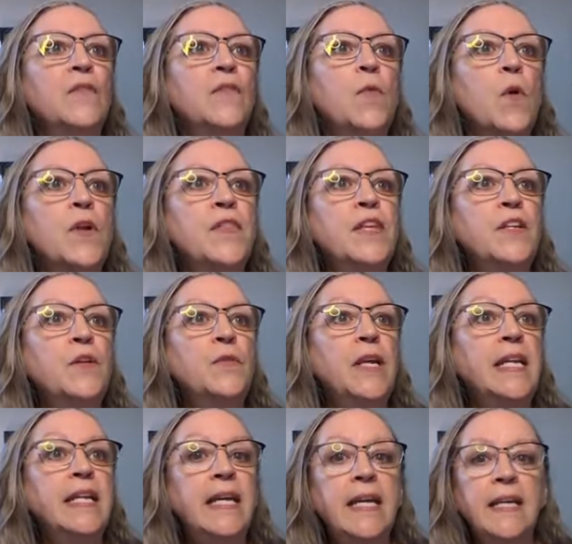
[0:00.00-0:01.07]
Fourth
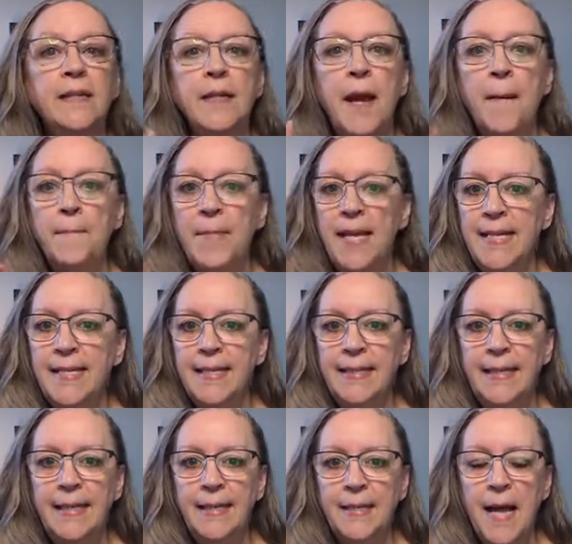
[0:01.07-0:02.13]
ingredient,
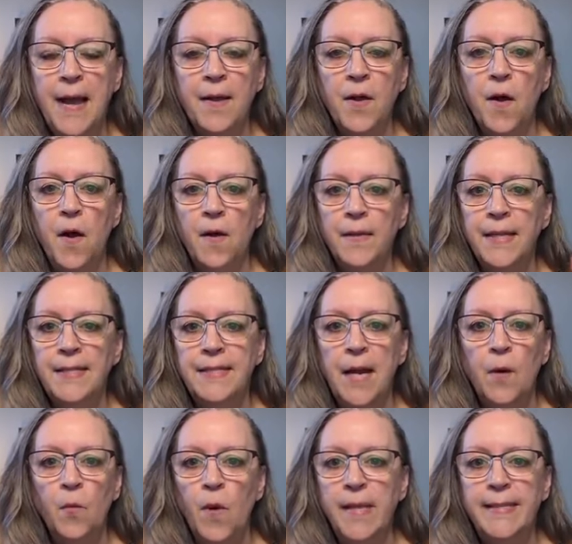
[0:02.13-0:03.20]
pentylene glycol. It's
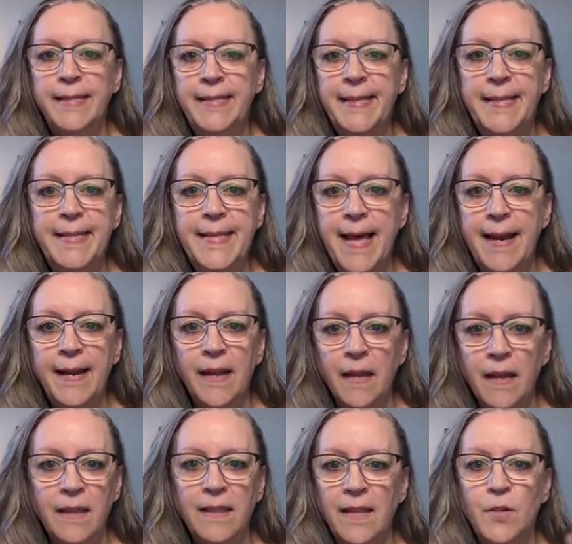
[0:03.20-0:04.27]
our one synthetic
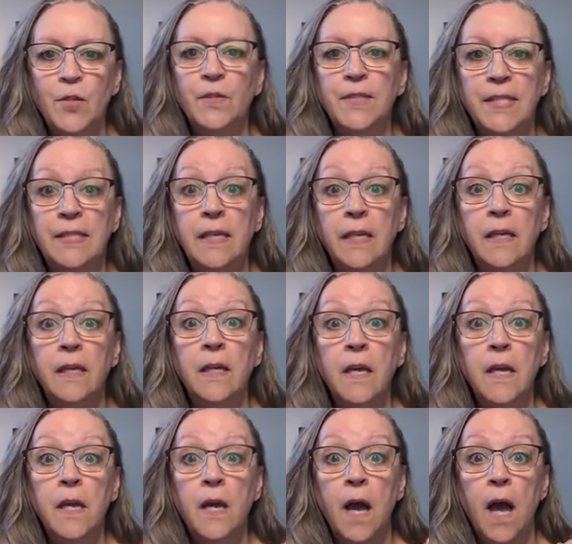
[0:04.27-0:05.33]
that you'll see
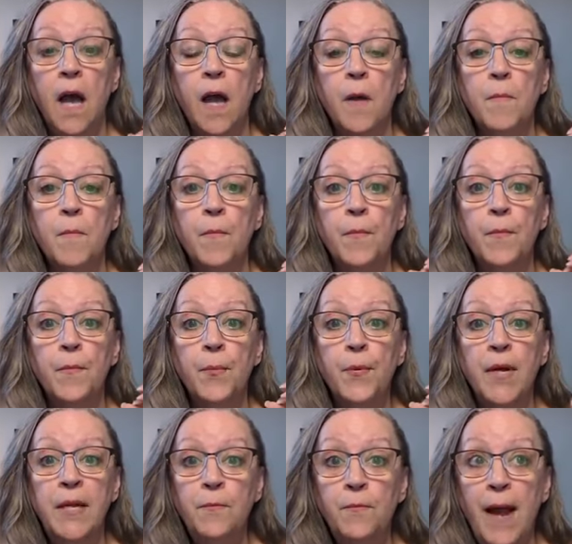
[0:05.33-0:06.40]

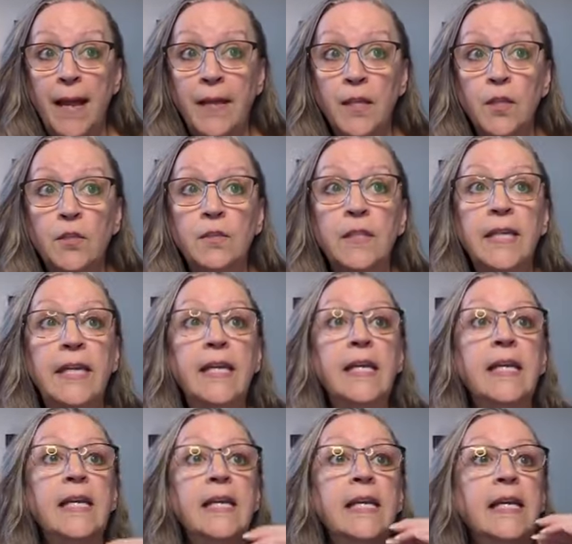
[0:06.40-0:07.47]
pretty regularly.
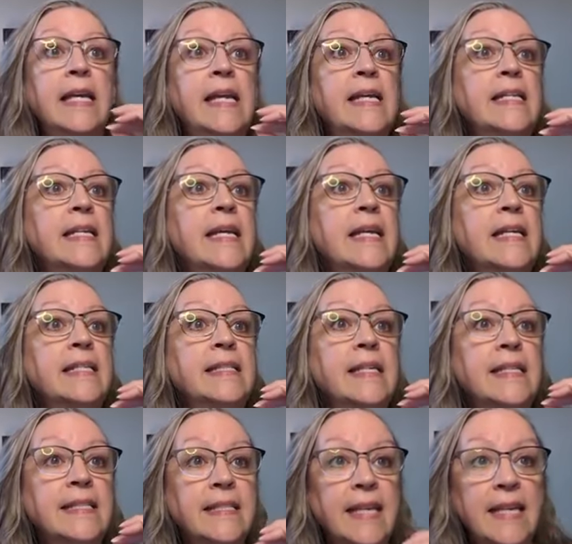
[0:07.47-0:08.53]
It is
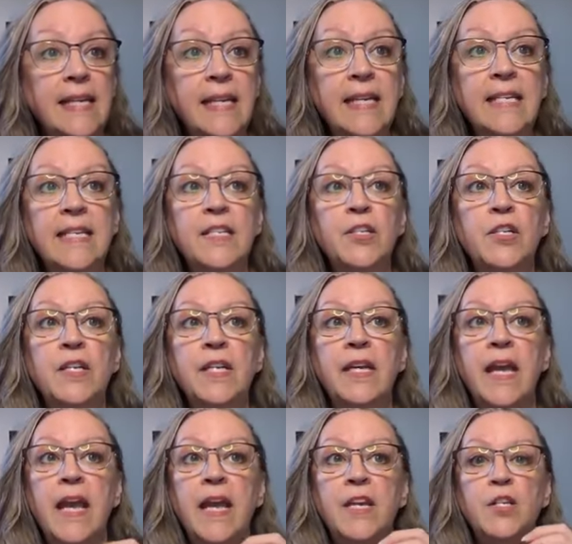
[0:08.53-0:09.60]
a skin
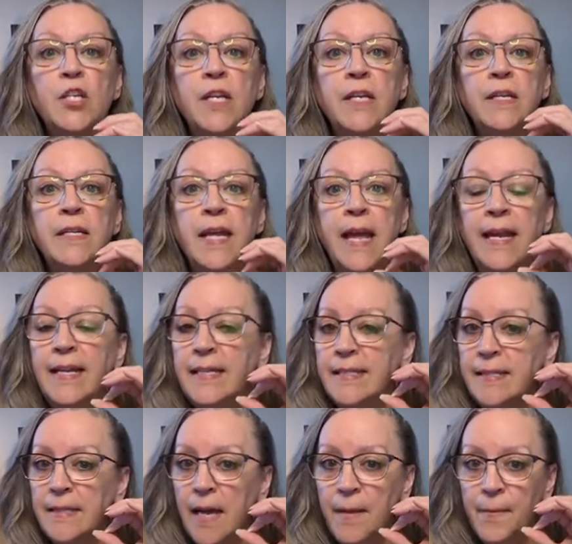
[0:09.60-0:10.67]
conditioning agent. It has
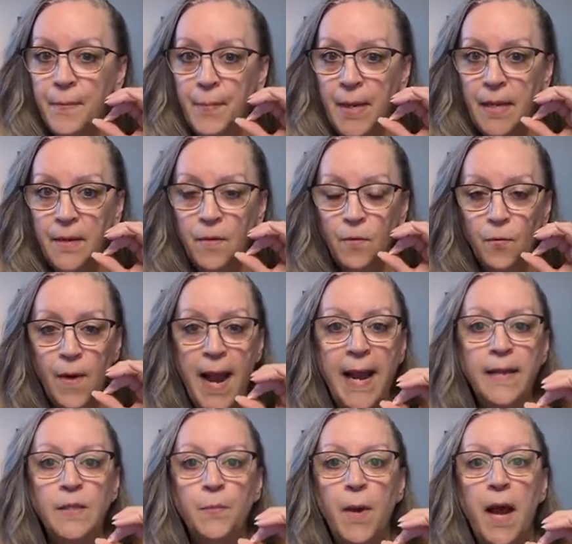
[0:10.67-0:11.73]
been
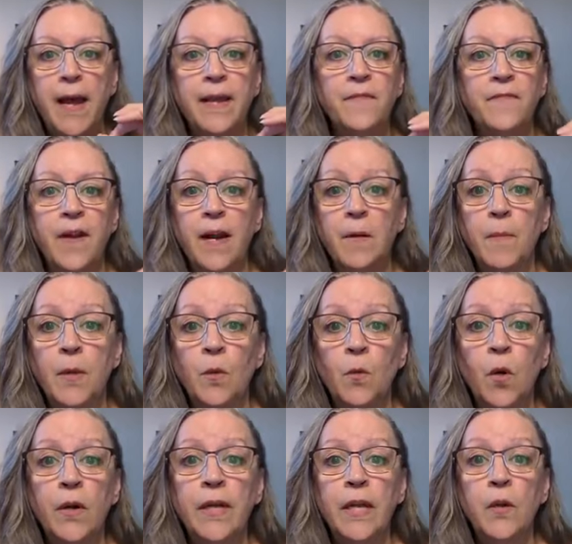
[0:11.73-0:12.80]
ranked by Environmental
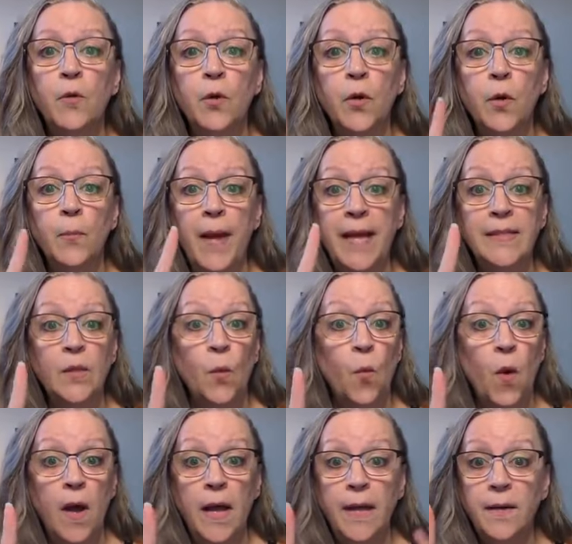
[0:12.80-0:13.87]
Working Group as a
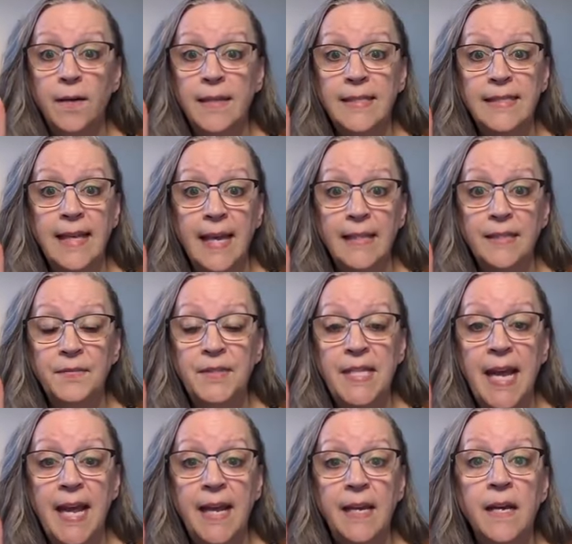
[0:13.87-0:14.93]
1 on a scale of
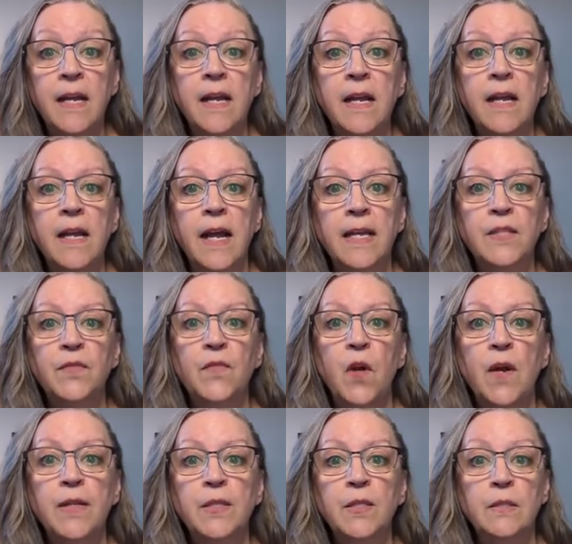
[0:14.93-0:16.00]
10 as
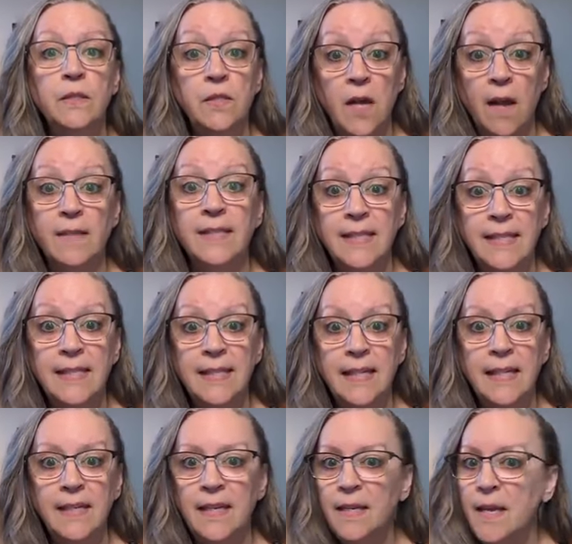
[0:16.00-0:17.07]
far as
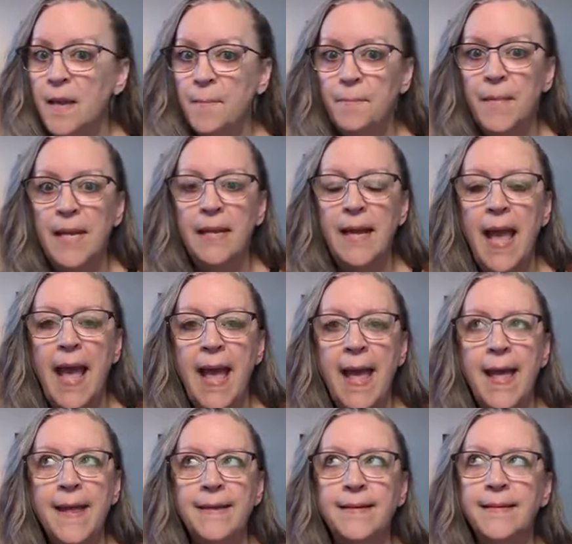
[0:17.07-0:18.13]
toxicity,
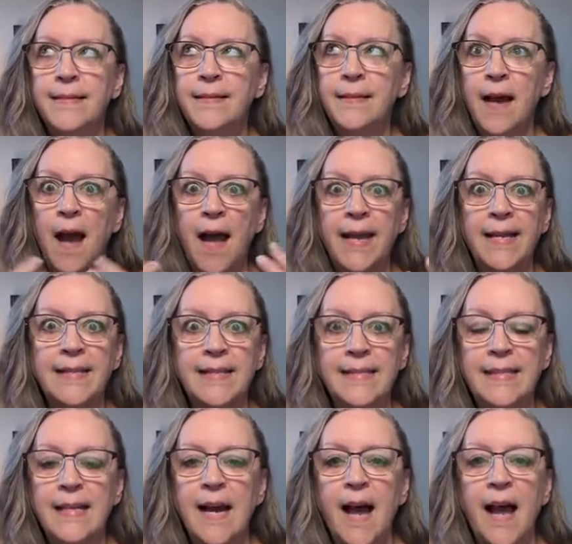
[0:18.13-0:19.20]
and
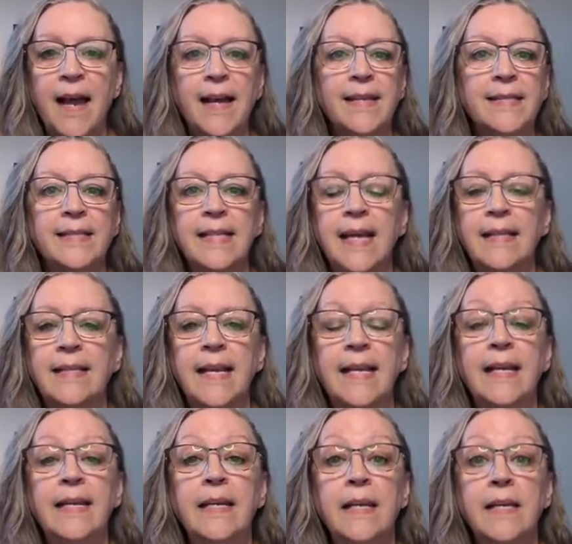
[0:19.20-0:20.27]
INCI has said that
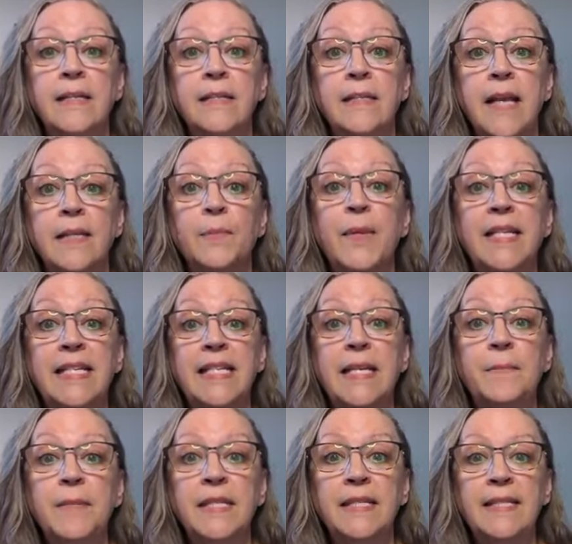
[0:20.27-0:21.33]
it has been
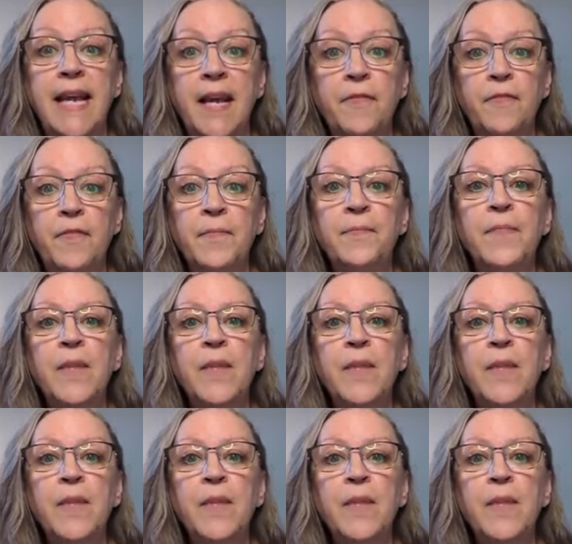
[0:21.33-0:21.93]
deemed safe.